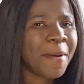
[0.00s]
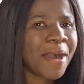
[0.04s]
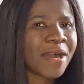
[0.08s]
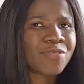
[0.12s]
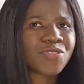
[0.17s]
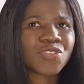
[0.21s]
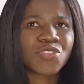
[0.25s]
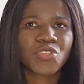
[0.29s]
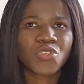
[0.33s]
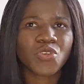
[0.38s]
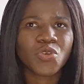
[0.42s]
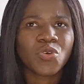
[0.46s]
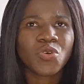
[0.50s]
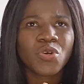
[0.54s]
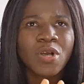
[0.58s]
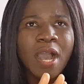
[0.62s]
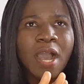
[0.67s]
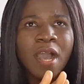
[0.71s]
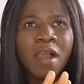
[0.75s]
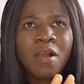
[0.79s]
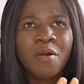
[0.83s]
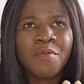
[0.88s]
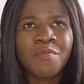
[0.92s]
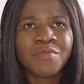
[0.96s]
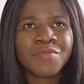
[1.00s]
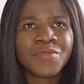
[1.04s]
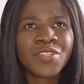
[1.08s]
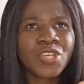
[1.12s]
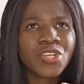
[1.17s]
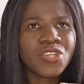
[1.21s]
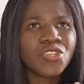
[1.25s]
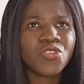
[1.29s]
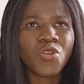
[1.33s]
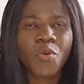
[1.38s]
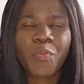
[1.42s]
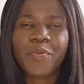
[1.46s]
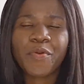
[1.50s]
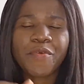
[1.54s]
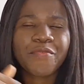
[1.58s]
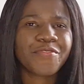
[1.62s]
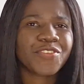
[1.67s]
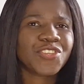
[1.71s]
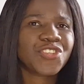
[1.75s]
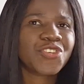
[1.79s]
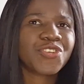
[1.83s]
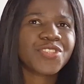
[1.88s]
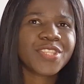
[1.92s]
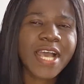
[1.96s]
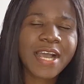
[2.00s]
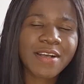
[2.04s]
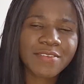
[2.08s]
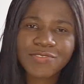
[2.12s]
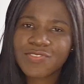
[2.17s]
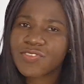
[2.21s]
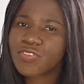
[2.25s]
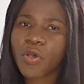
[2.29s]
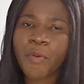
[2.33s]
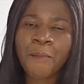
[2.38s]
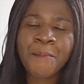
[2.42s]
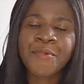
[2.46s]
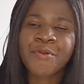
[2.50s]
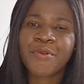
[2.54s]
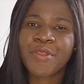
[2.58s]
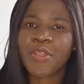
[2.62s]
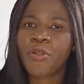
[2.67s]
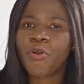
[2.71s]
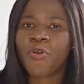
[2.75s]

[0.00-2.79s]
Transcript: your professional summary or